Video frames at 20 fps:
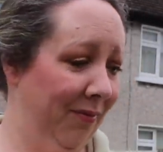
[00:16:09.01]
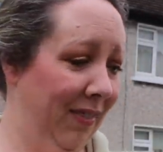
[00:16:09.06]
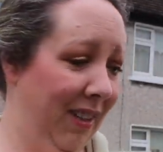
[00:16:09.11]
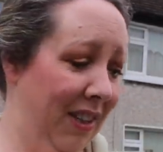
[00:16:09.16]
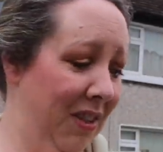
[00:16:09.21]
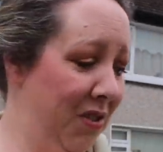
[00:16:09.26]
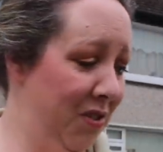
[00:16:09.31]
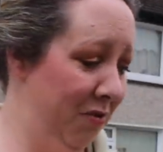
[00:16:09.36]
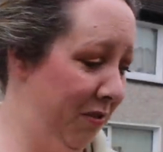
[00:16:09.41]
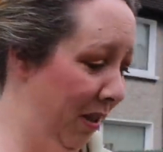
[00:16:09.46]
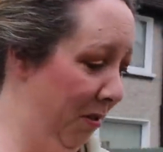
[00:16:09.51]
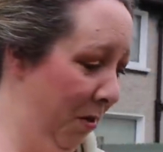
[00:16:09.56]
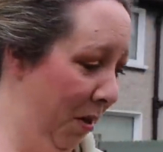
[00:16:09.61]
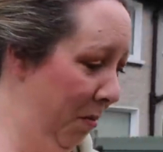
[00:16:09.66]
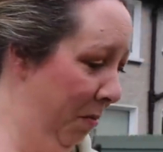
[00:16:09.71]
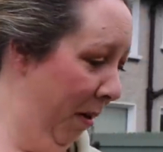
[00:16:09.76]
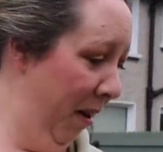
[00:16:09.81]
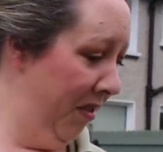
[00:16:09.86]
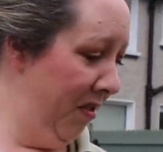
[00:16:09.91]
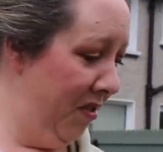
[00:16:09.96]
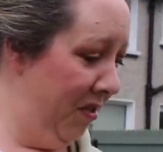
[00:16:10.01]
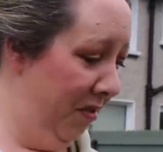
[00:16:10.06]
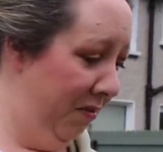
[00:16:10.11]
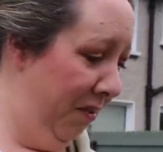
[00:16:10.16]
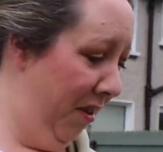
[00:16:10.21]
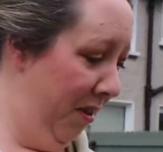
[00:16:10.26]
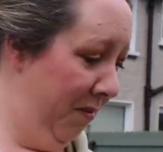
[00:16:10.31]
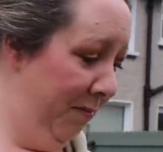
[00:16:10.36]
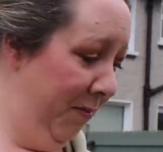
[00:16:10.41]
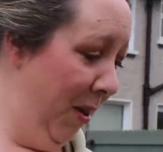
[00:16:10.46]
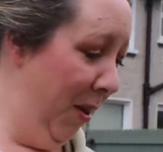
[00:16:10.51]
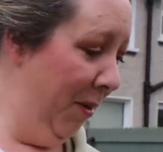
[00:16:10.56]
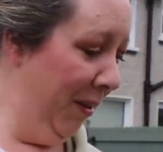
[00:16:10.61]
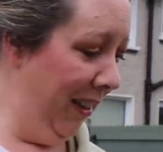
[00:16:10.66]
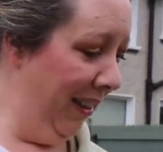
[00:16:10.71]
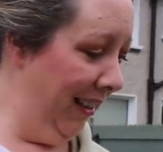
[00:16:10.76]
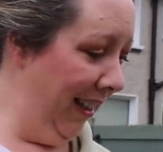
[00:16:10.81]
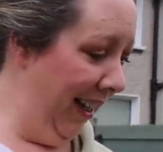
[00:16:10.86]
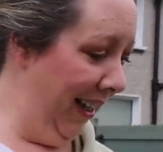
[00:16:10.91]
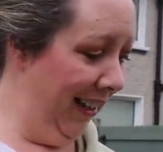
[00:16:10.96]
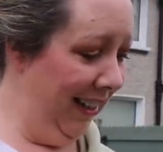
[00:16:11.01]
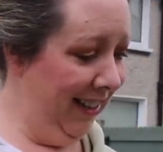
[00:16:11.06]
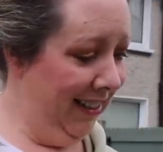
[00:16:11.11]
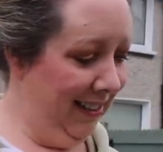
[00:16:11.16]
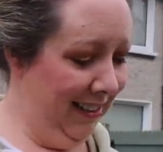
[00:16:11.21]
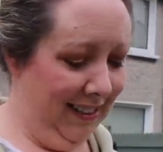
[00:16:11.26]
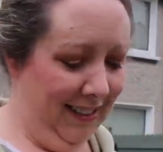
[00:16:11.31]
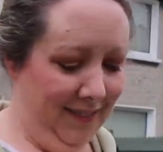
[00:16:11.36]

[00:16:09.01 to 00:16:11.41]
I just really want to pot stuff on. Okay, thanks.